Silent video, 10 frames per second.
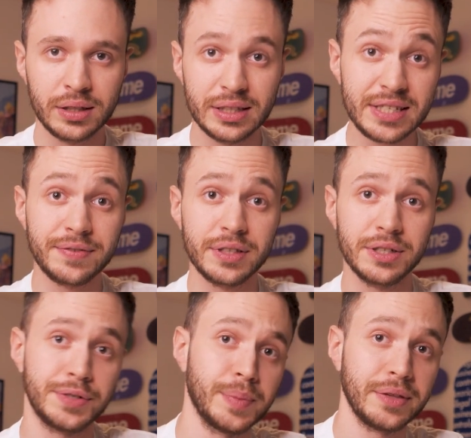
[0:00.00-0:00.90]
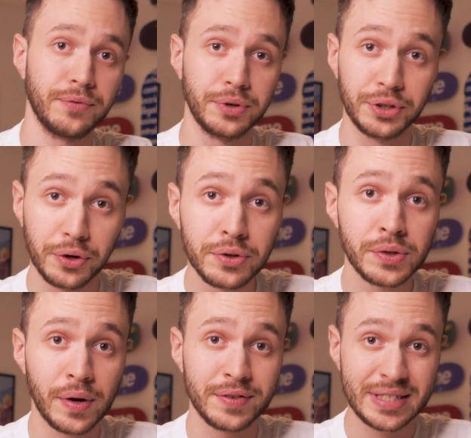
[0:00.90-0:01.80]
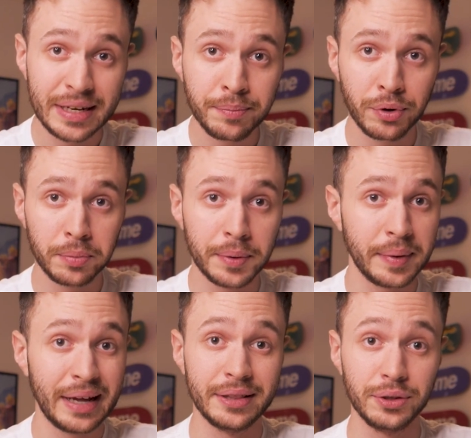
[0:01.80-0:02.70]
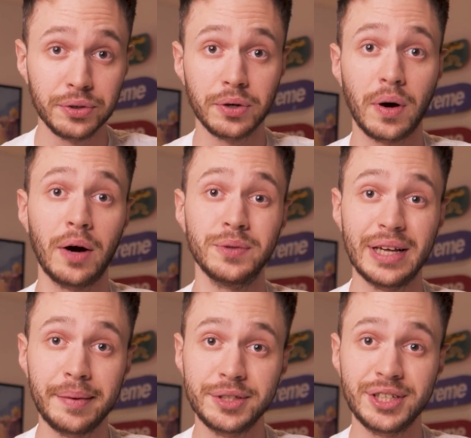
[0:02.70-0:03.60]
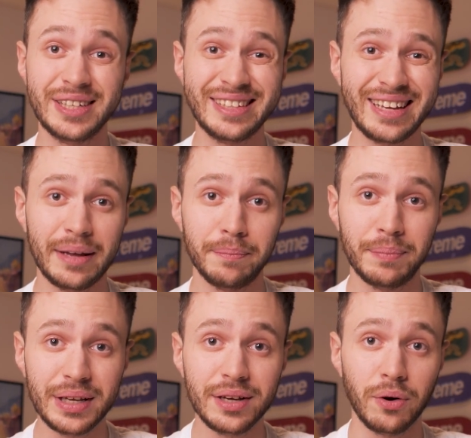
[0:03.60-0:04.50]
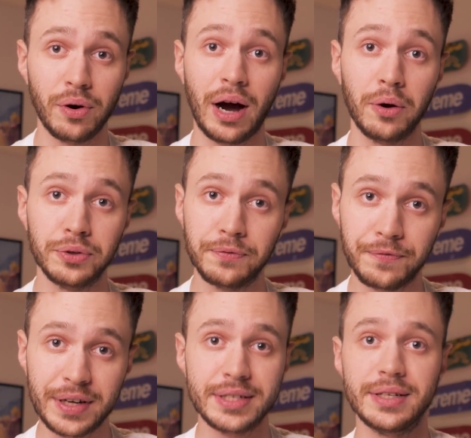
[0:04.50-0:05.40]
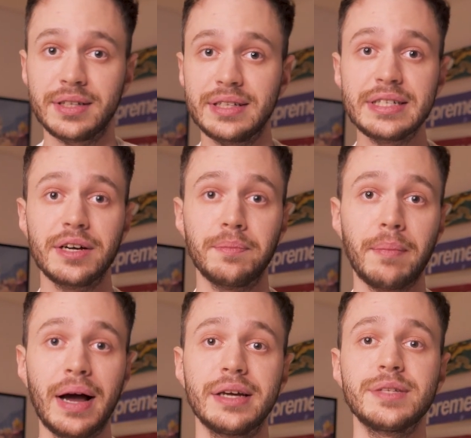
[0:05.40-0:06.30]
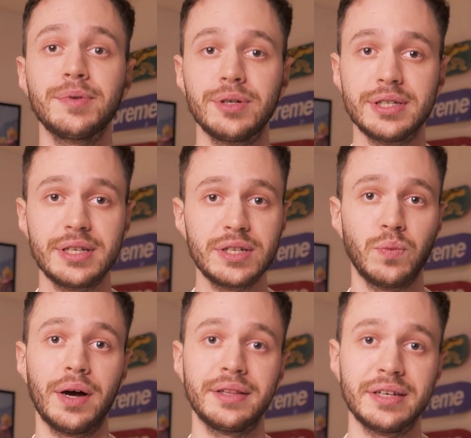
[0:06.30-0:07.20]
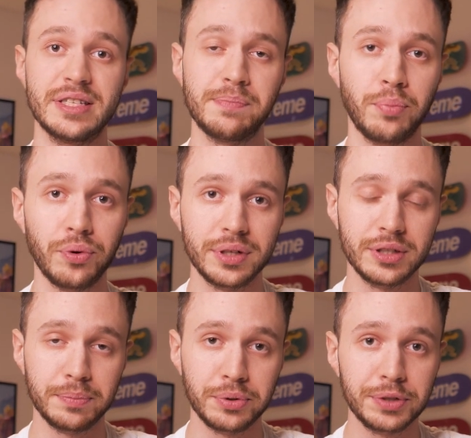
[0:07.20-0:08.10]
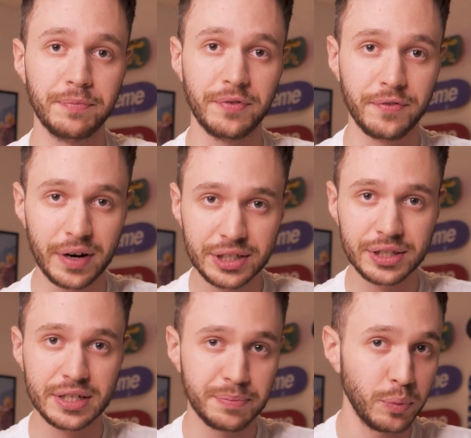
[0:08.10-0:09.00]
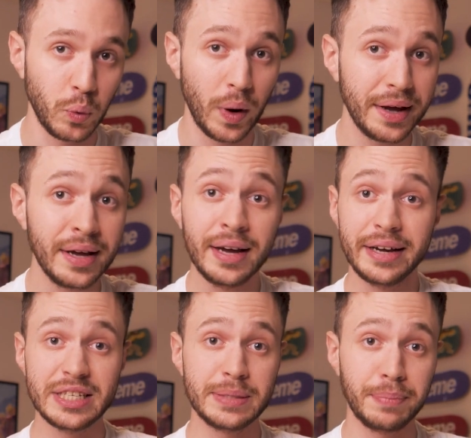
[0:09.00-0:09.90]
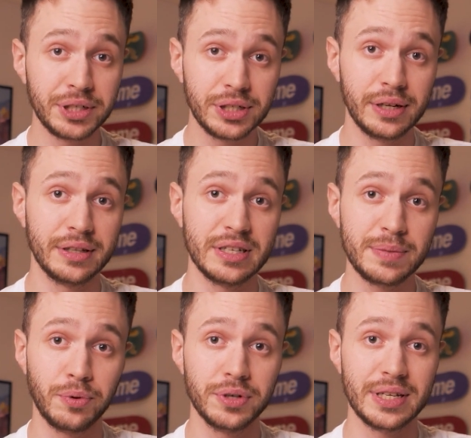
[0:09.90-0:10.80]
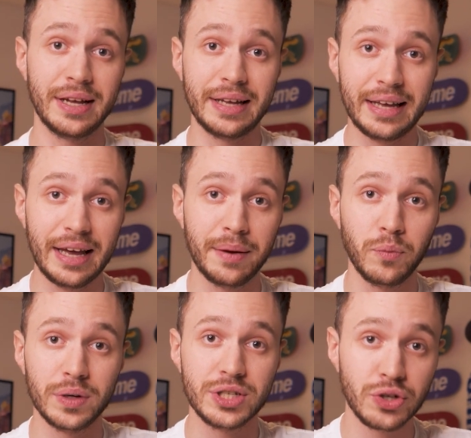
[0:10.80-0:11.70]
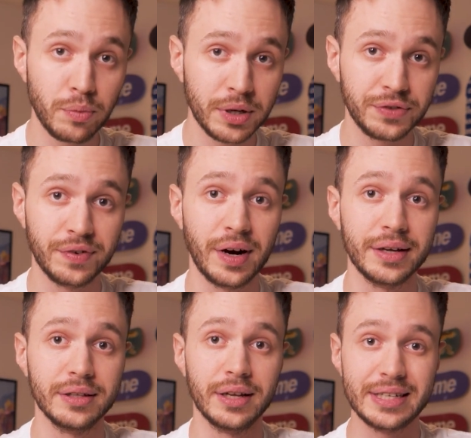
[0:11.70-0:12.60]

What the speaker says: This video is meant for those who have same problem and don't know how damaging it can be or how to fix it. These are my experiences, why I think it's important to push perfectionism away, especially in esports and game with so much variety like